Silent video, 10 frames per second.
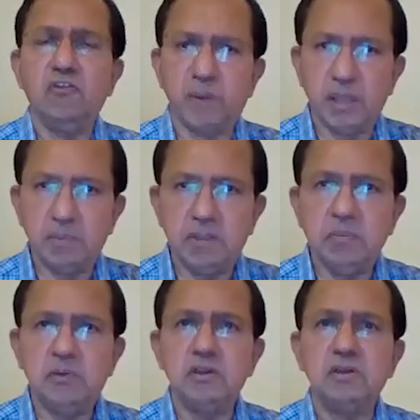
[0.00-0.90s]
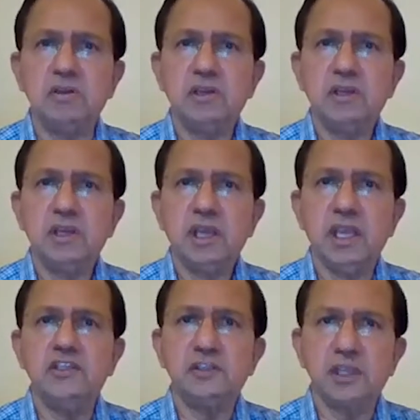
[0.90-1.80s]
of my people
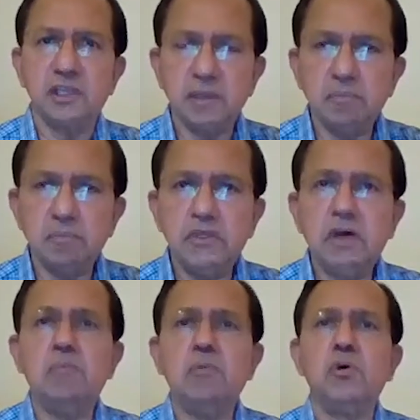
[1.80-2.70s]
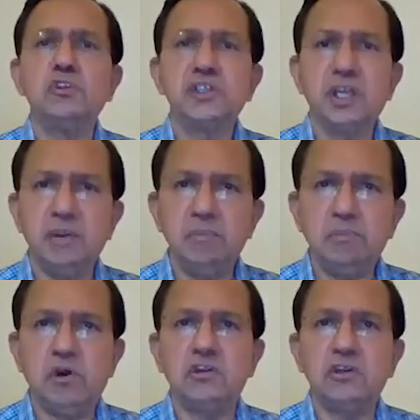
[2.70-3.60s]
is the most
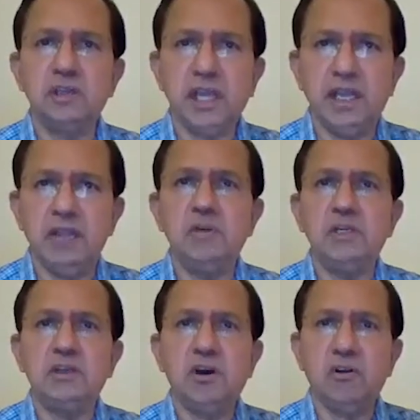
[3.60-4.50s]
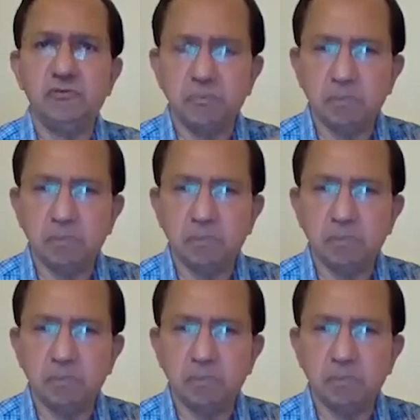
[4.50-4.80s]
important element of